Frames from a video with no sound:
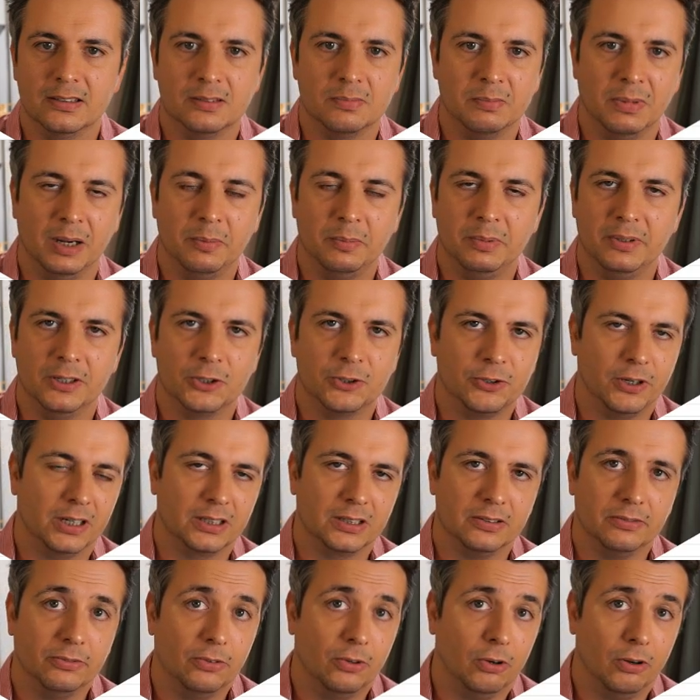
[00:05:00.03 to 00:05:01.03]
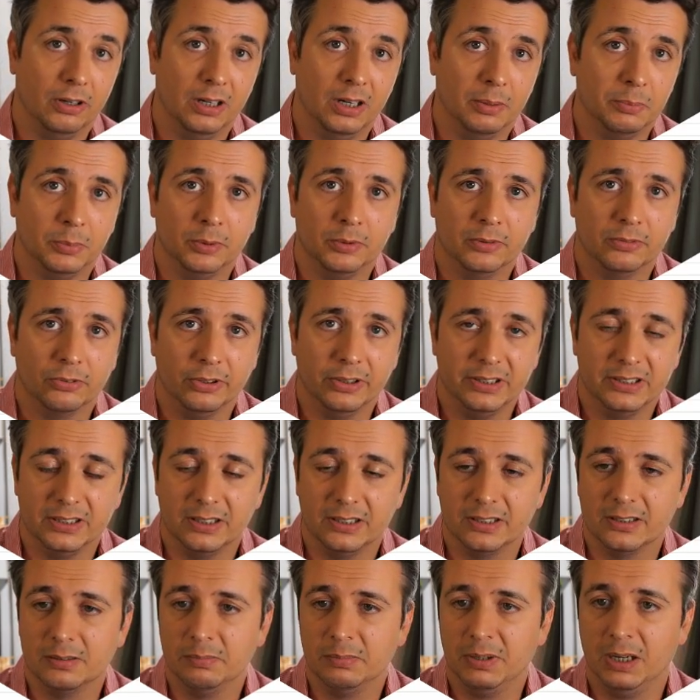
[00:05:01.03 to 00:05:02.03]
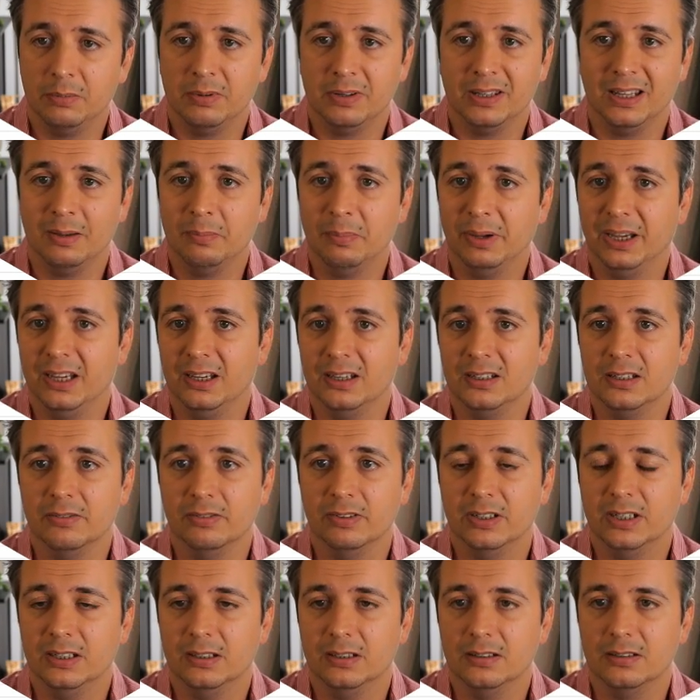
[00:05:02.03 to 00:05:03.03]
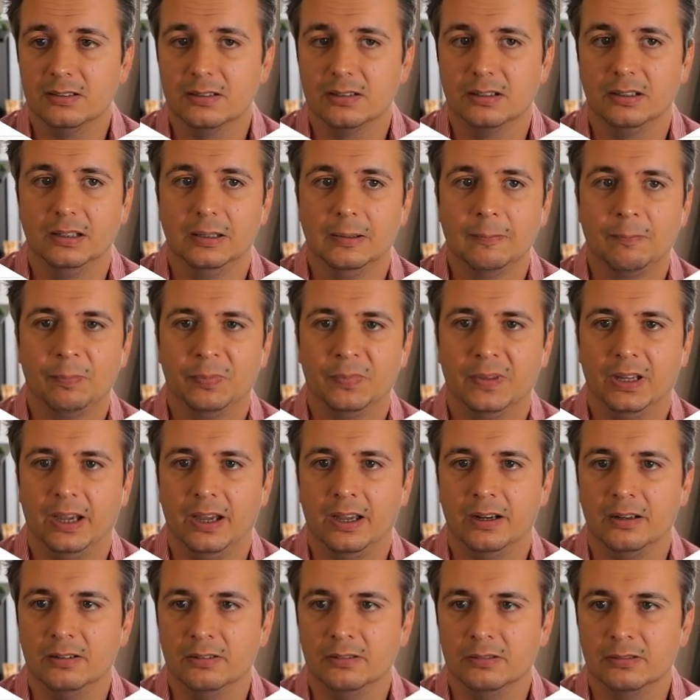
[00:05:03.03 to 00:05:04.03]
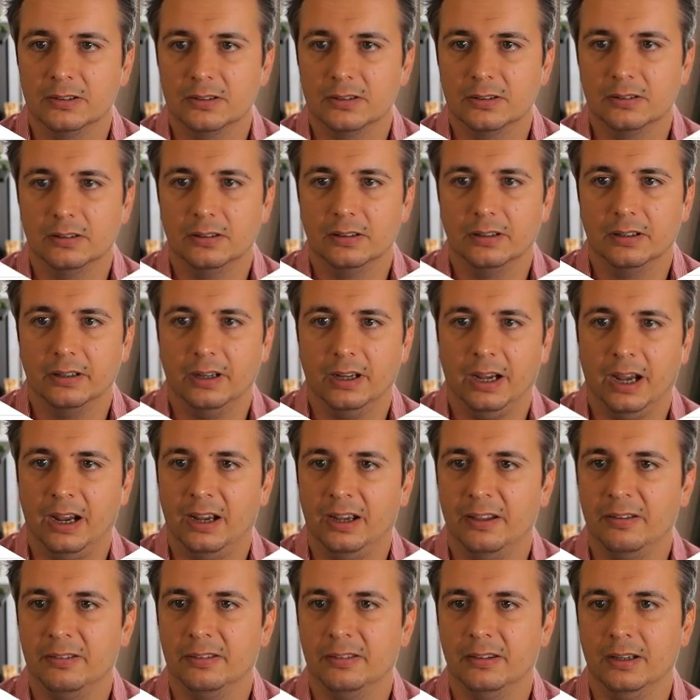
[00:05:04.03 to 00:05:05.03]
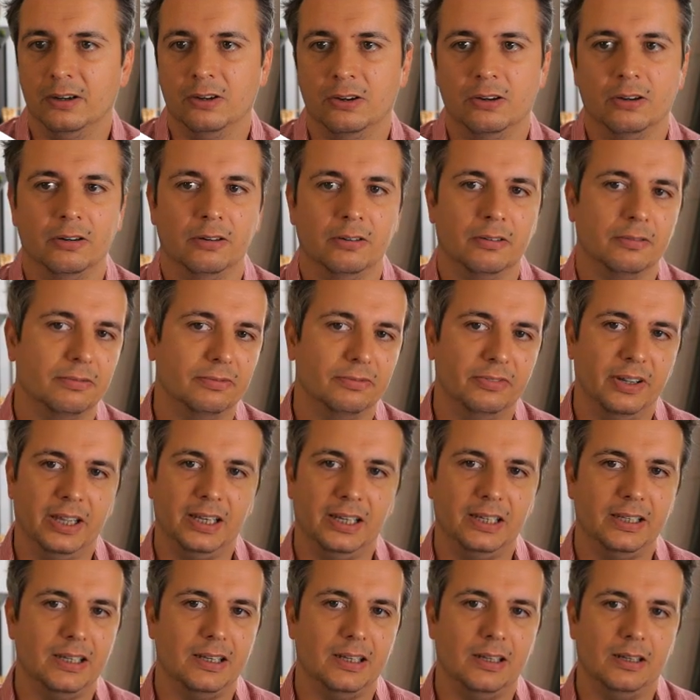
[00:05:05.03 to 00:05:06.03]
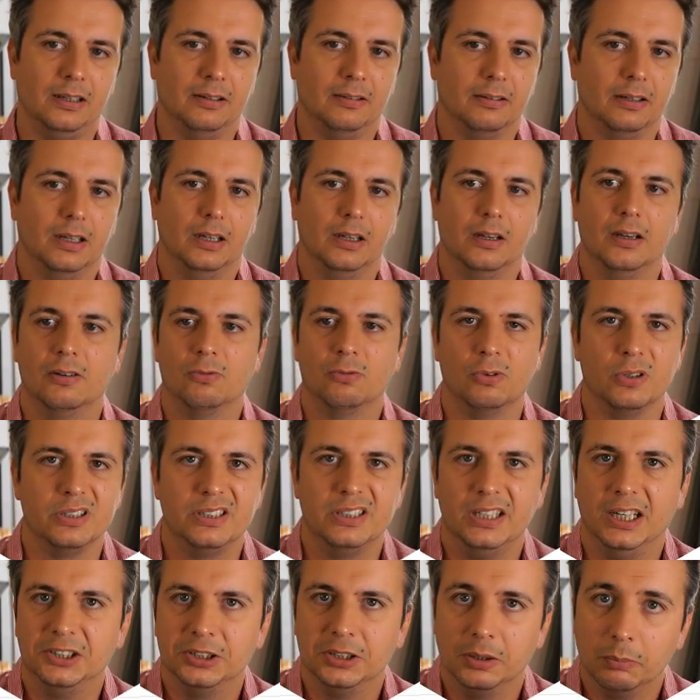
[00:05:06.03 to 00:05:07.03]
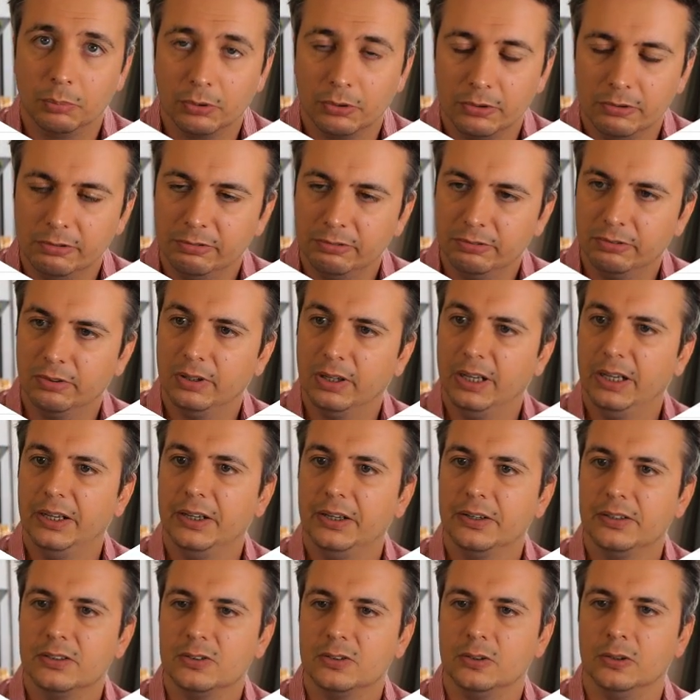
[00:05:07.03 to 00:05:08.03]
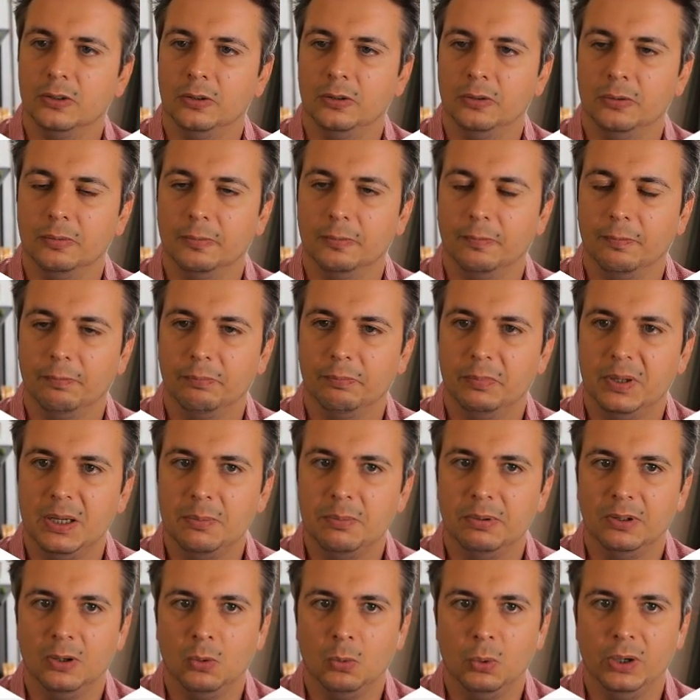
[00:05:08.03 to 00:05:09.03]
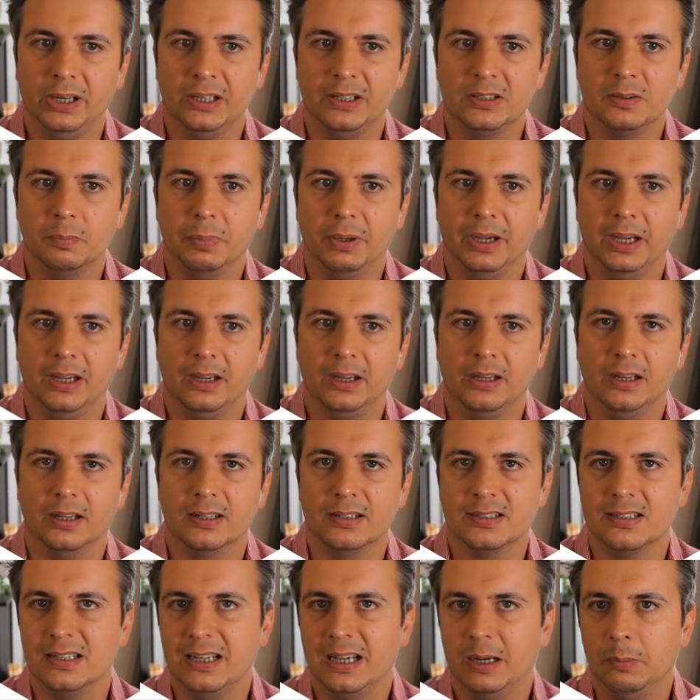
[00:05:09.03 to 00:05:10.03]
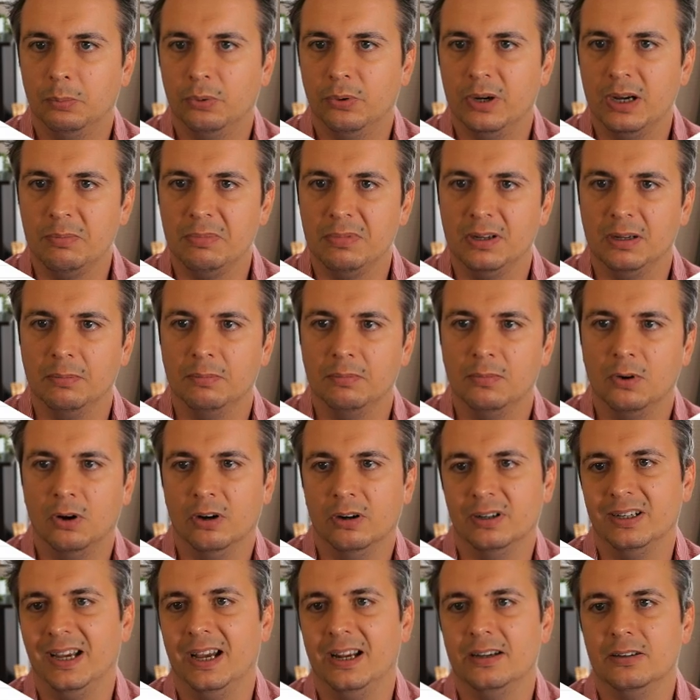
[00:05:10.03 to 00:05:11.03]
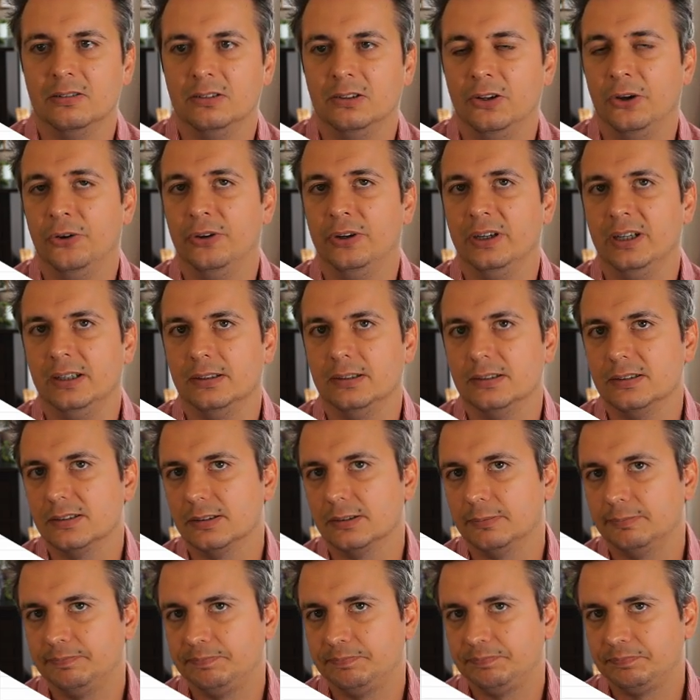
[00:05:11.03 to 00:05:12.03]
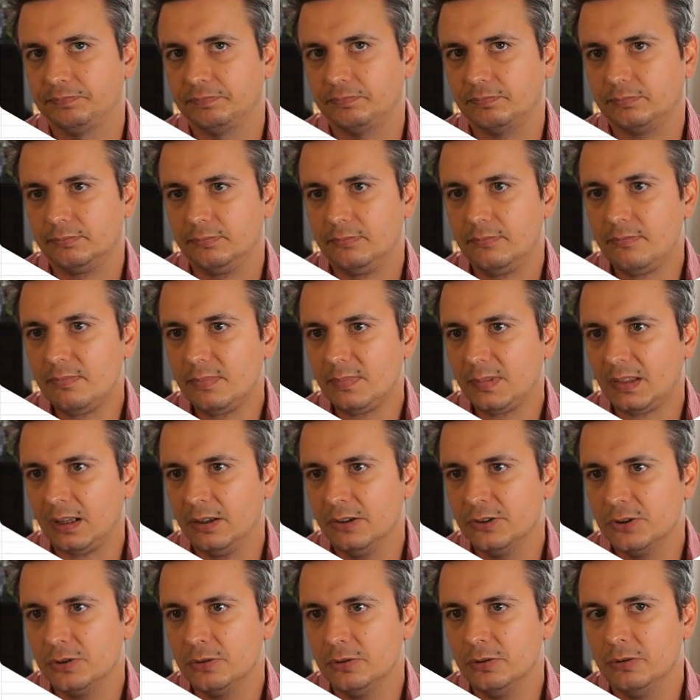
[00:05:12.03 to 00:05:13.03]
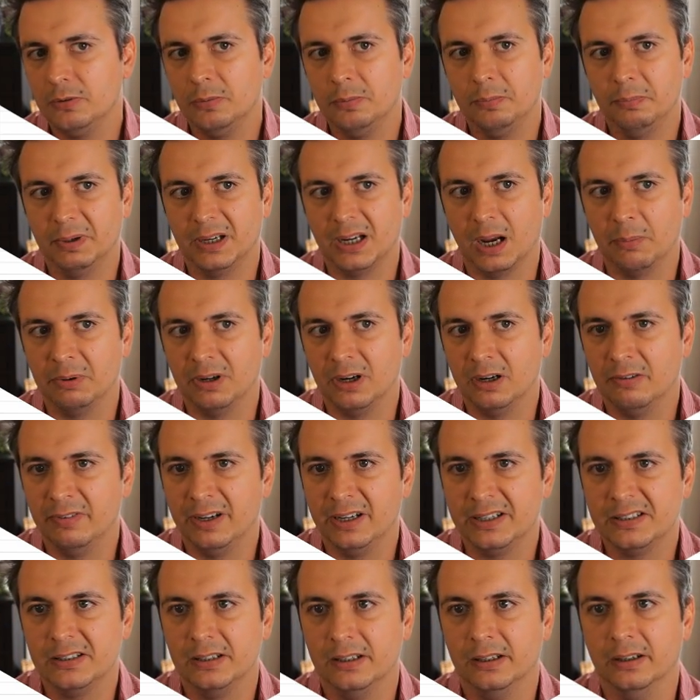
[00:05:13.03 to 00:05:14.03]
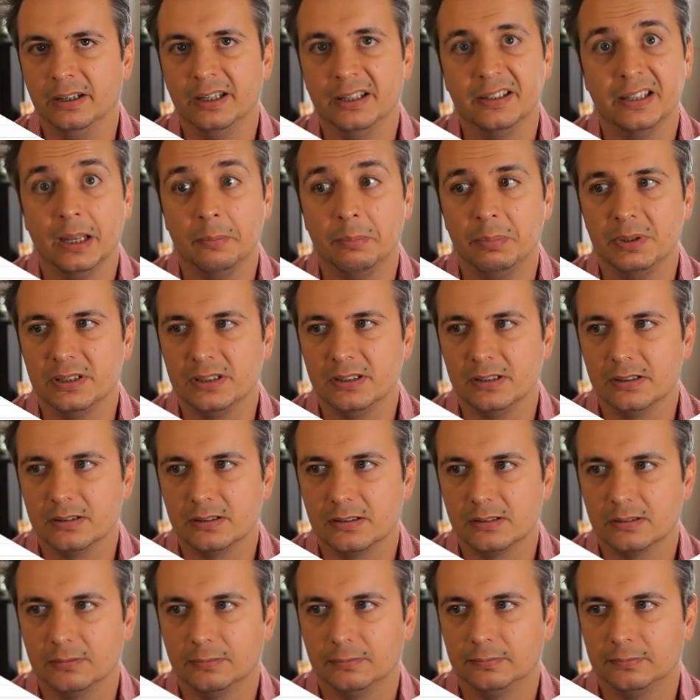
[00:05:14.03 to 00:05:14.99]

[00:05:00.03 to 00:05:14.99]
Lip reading: might be attractive for a number of reasons. Maybe they pay a dividend and they're fairly recession proof. So people are willing to pay a slight premium on annual earnings to become an investor in that business.